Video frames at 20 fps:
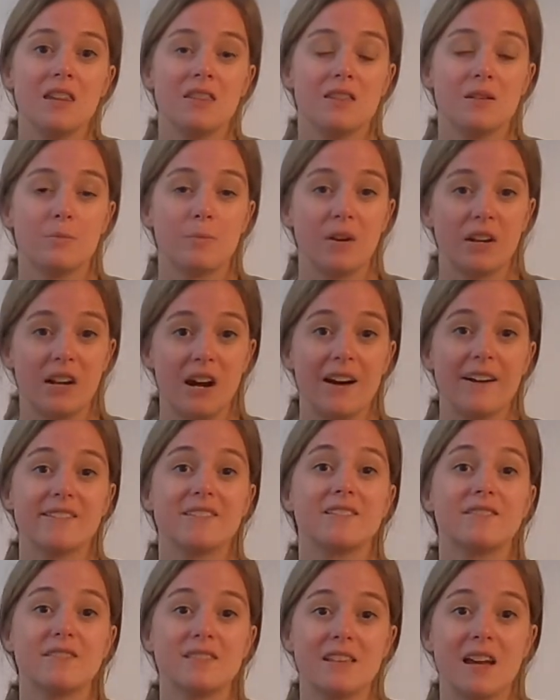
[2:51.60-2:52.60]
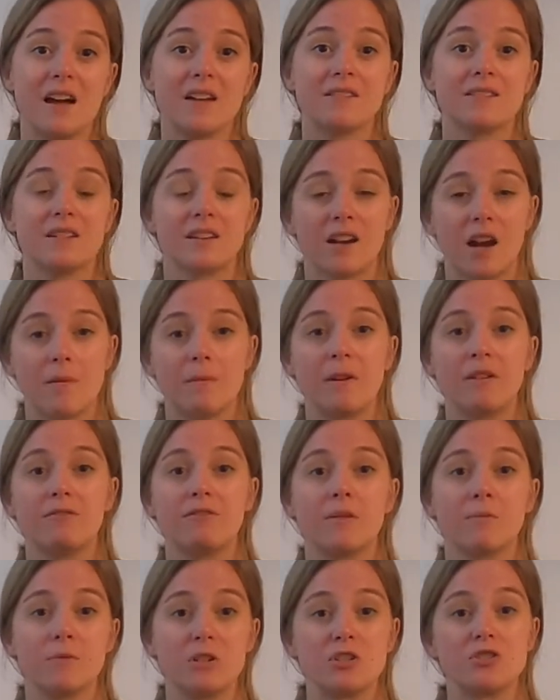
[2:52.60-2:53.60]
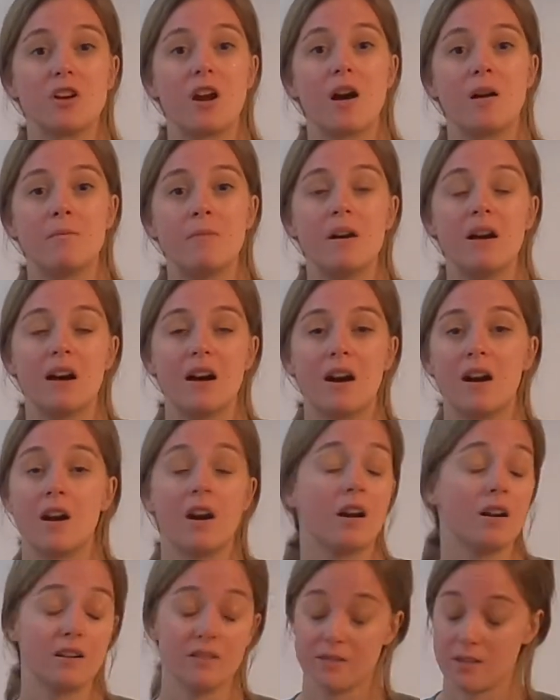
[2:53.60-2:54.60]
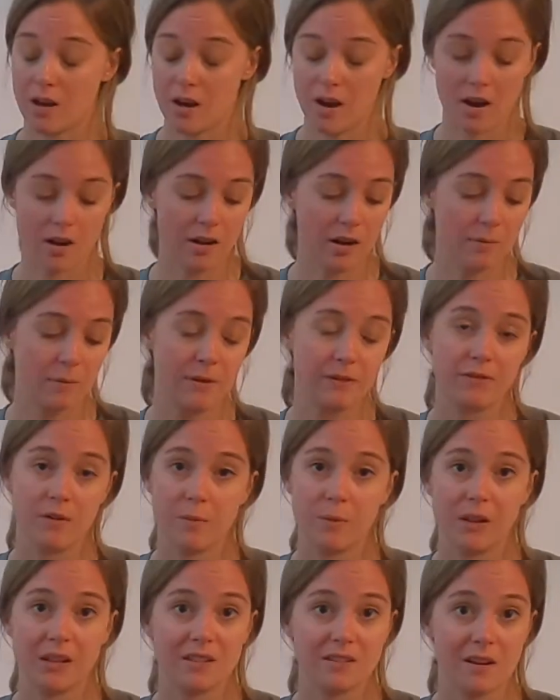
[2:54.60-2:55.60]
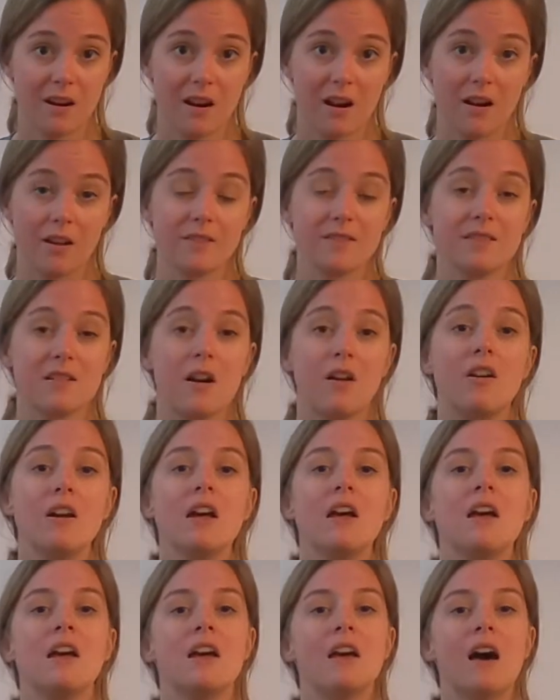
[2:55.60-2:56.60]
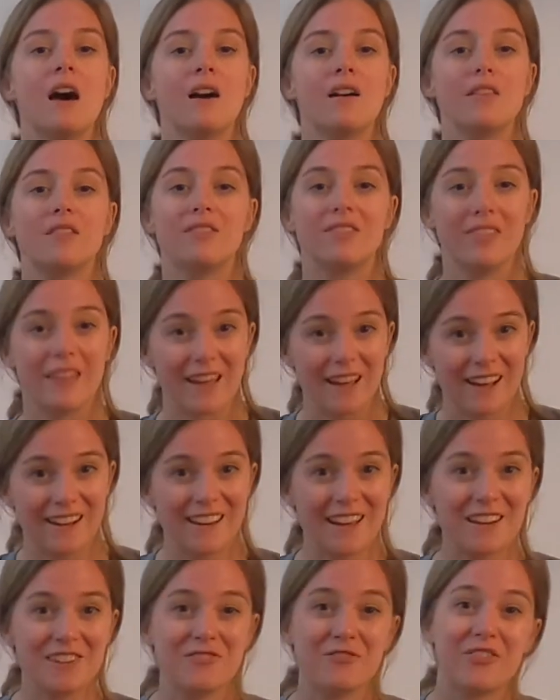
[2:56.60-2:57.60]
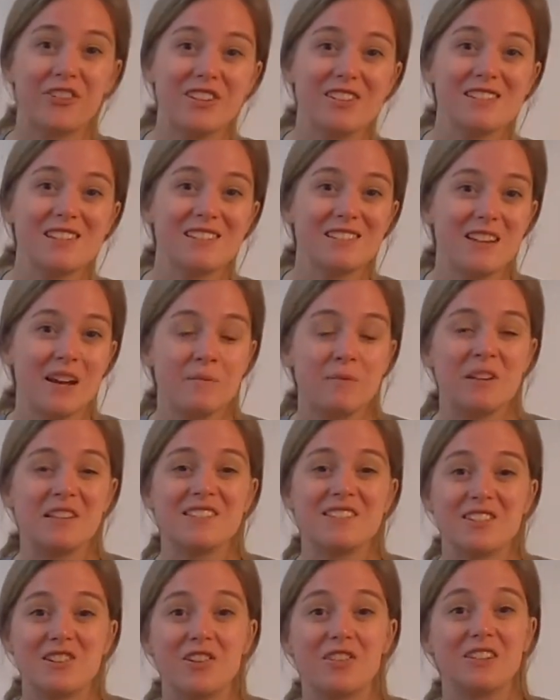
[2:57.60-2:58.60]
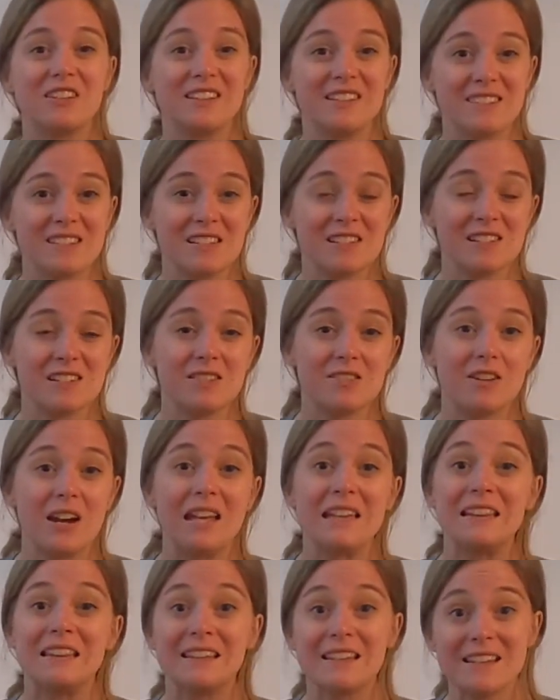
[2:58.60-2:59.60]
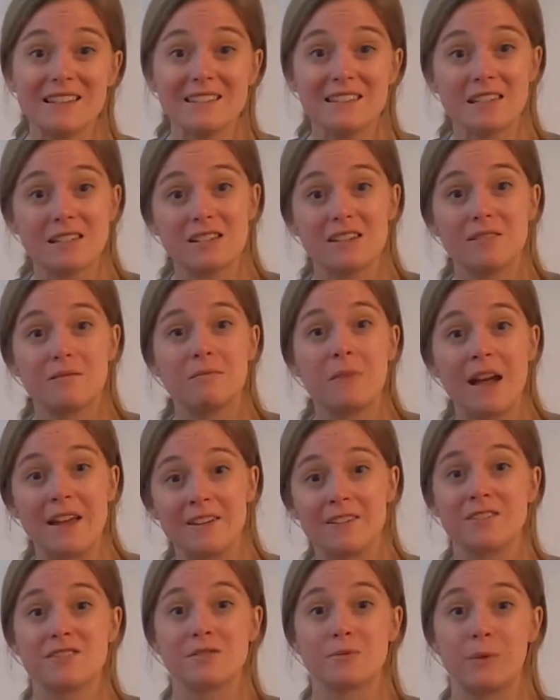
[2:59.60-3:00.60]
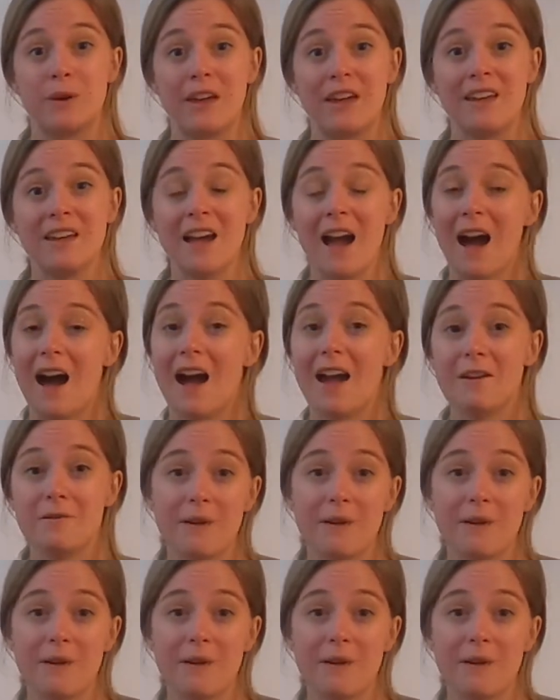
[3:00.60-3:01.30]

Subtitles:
the percussive sounds are coming from the are coming from the guitar. So again, first assignment is to go listen to at least Minor Swing. I